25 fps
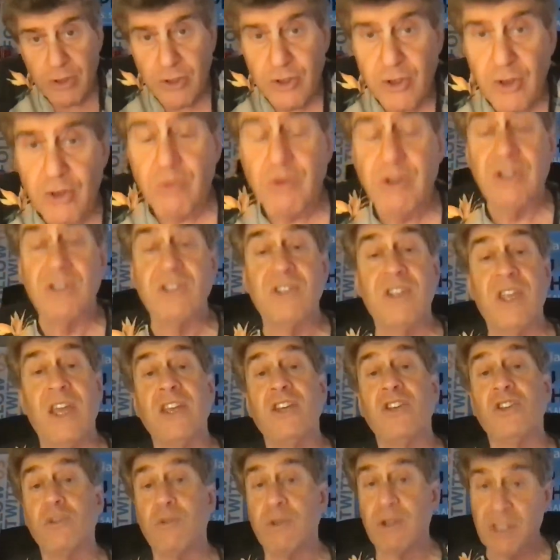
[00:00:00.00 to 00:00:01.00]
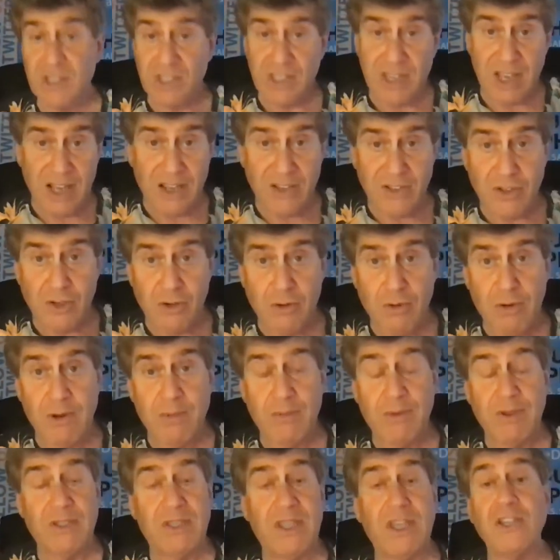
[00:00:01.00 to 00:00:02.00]
do is they do a sales
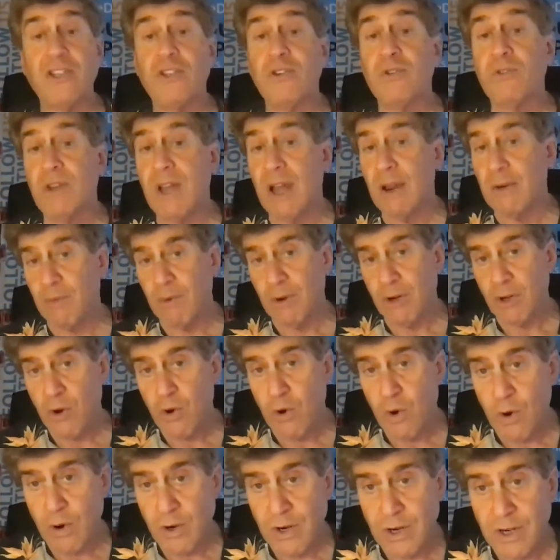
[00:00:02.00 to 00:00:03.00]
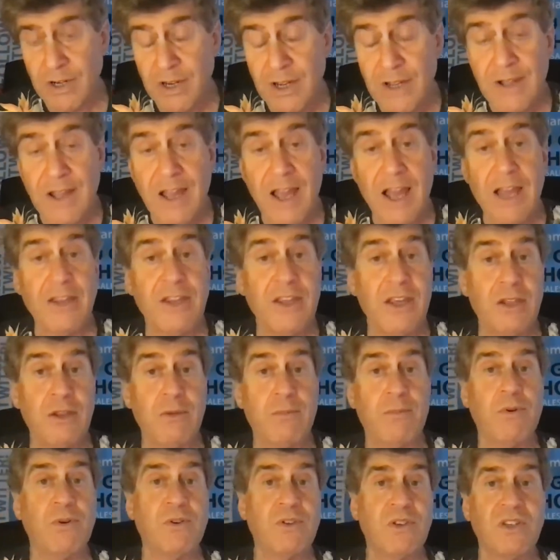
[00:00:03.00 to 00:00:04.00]
agreement, they do not record it, and the other
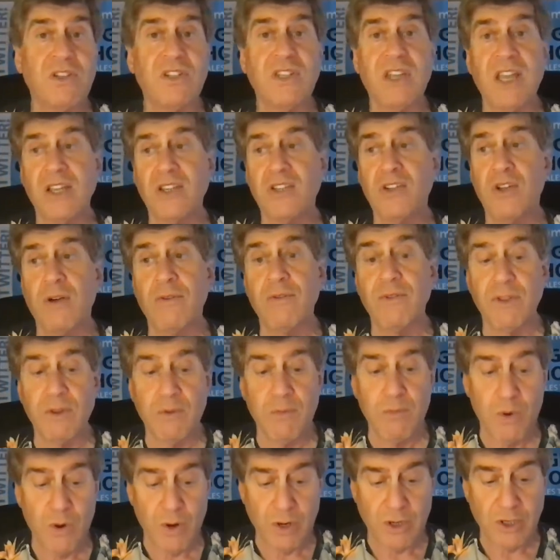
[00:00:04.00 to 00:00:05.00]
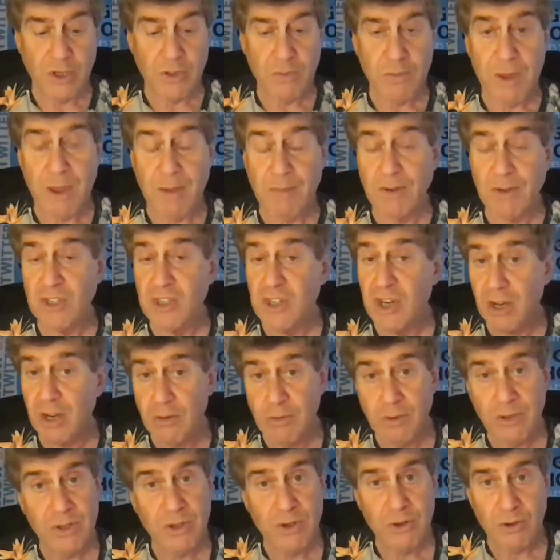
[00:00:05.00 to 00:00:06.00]
person takes over the mortgage payment. Check
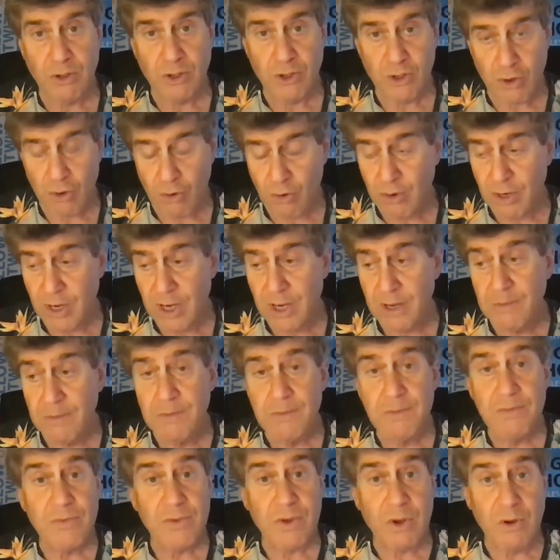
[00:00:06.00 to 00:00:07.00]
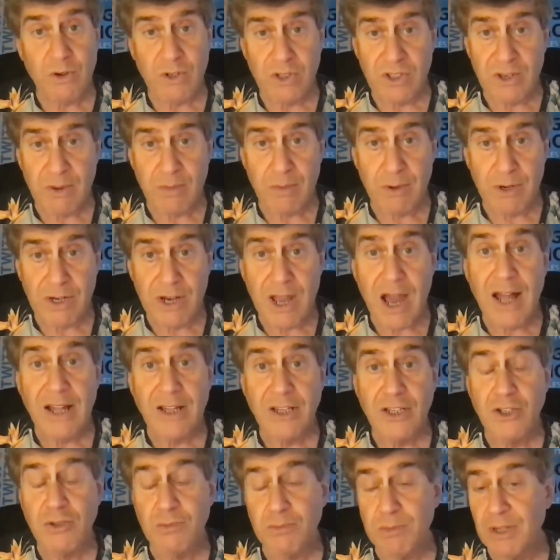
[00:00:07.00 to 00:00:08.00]
with your attorney or someone
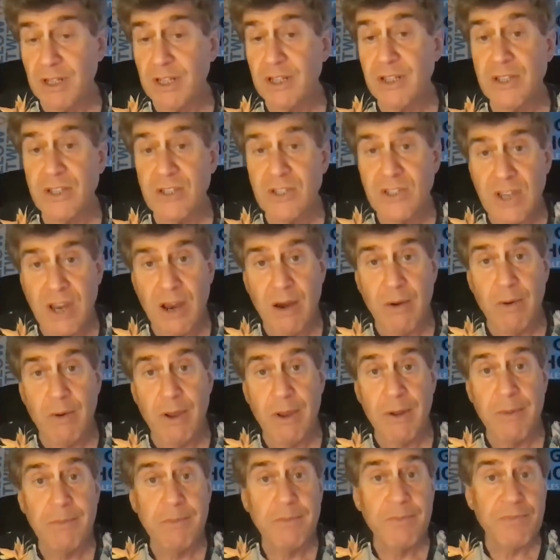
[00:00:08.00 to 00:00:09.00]
knowledgeable in this area.